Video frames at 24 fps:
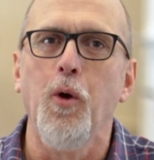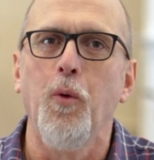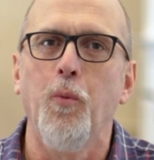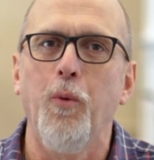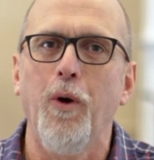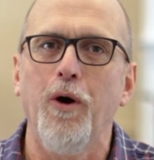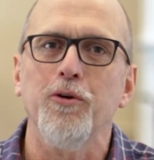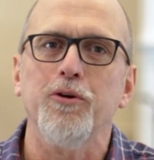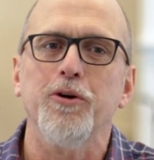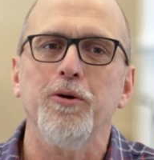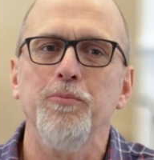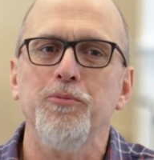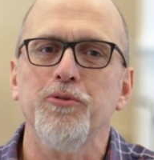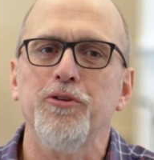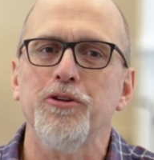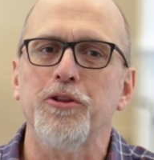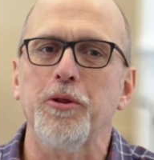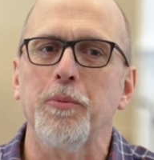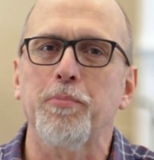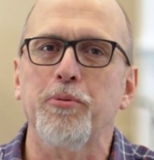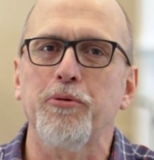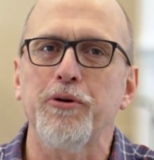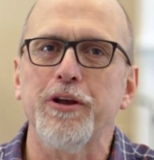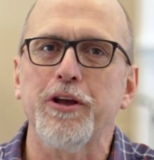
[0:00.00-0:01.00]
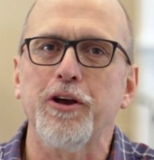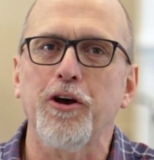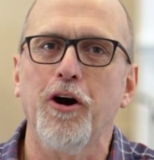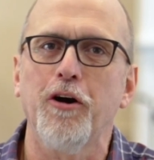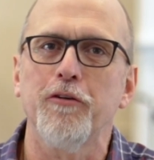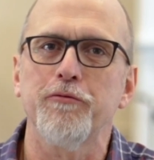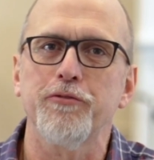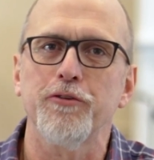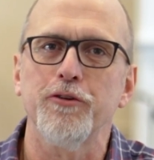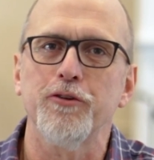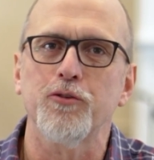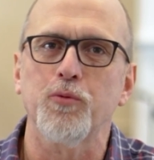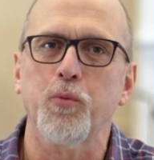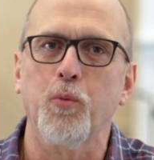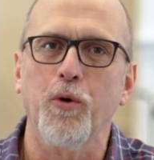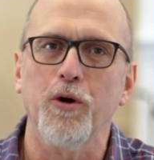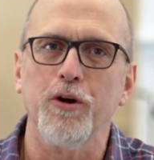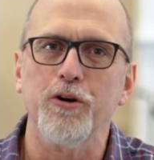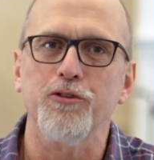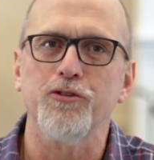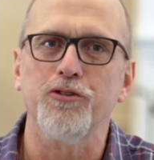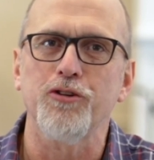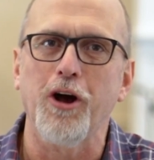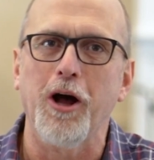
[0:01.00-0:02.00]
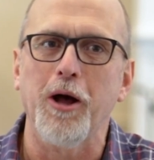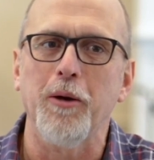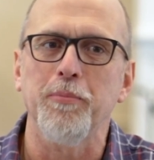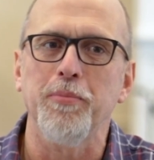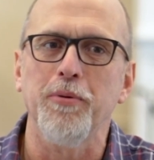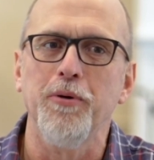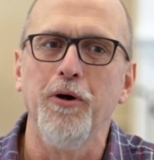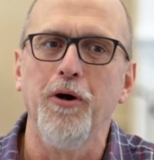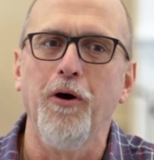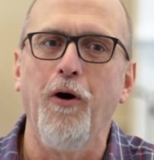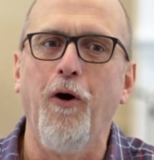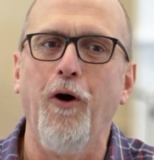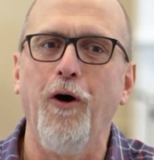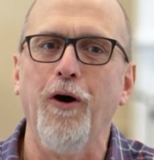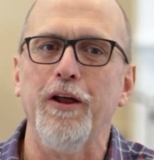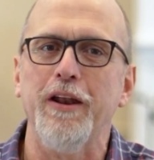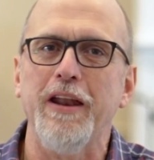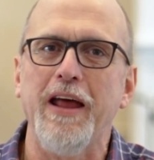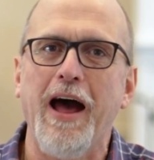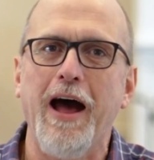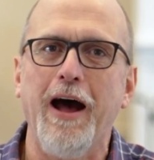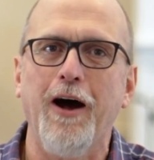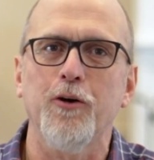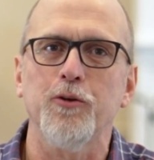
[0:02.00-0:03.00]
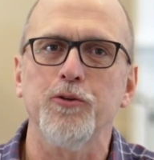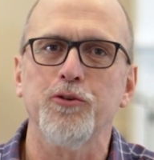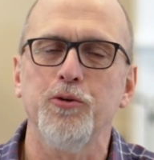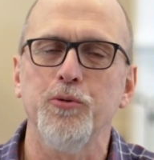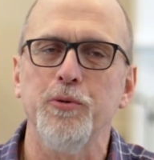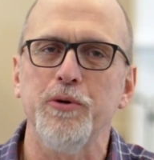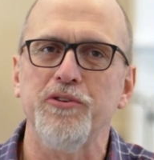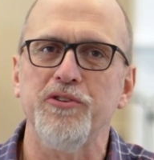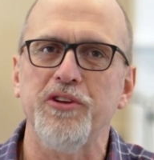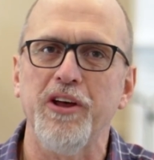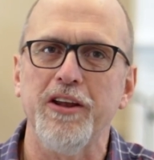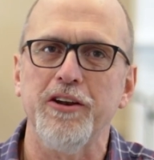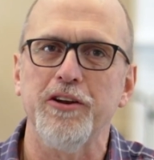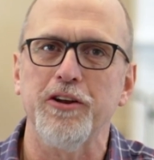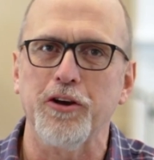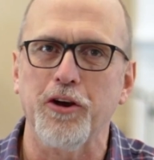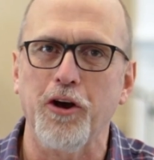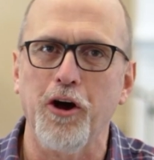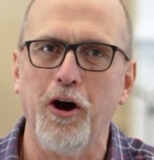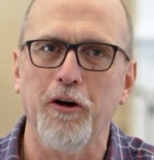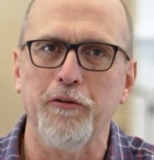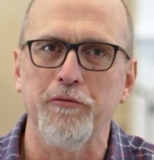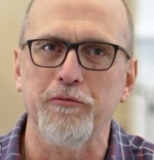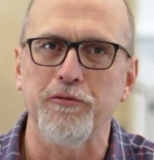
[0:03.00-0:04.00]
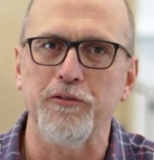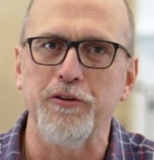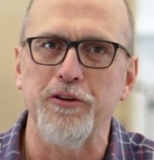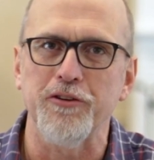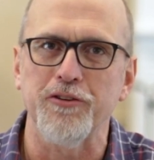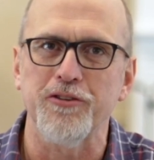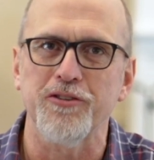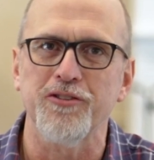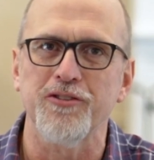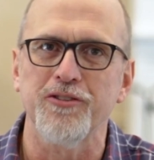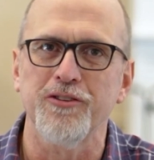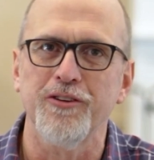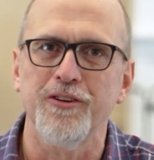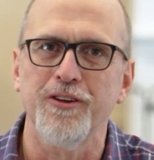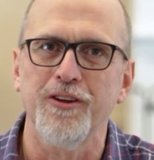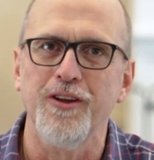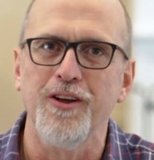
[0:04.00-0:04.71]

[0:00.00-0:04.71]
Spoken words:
Welcome to the pre-conference workshop on how to attend a conference.